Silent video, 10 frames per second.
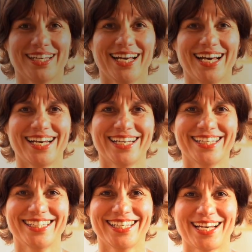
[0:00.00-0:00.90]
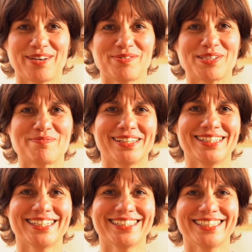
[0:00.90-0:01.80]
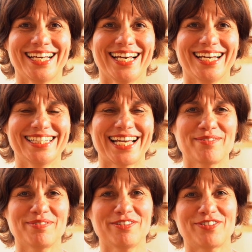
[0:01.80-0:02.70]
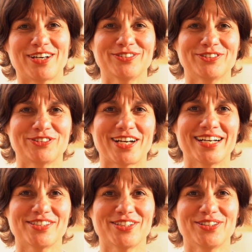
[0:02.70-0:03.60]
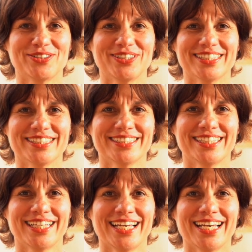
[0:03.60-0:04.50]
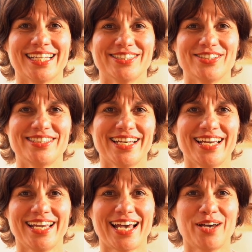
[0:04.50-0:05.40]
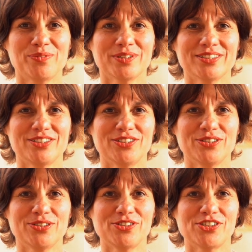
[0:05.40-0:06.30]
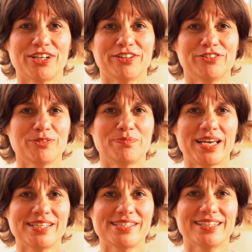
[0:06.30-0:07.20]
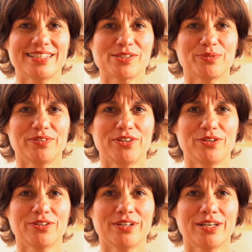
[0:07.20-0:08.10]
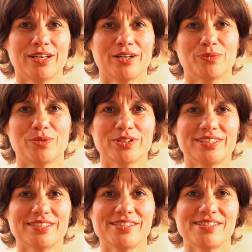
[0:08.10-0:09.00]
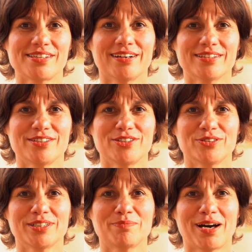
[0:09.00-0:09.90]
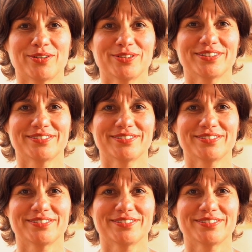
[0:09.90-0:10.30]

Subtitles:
Hi, I'm Isabella and I'm the founder of Atha Yoga. Today I want to share a few basics with you. What is Atha Yoga about?